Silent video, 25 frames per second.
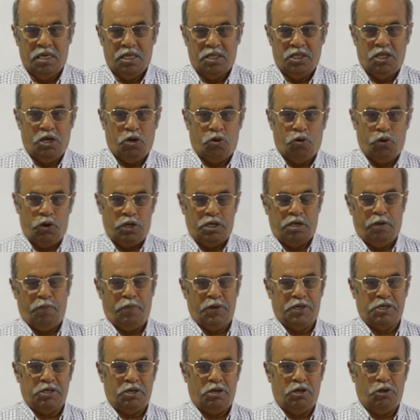they are going in a
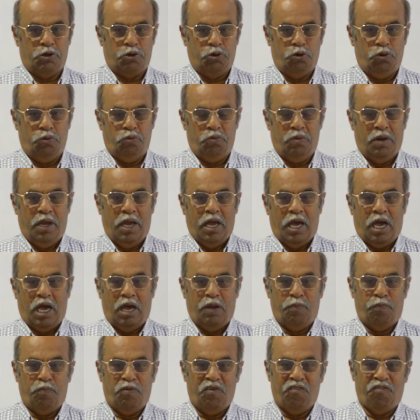particular room,
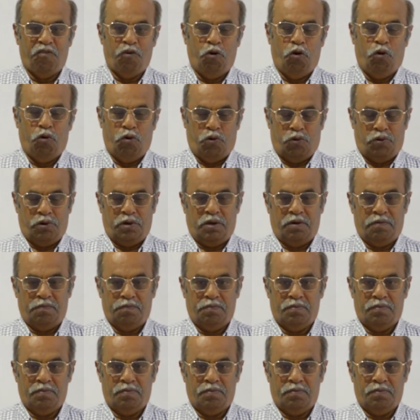and before